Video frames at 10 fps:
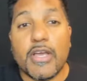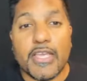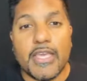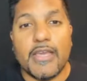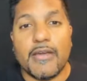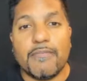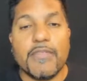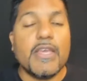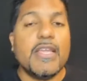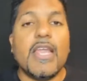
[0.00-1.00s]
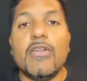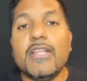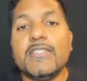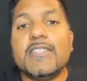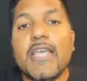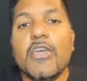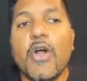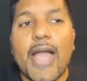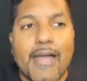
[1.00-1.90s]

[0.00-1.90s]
a year. Now, let's say your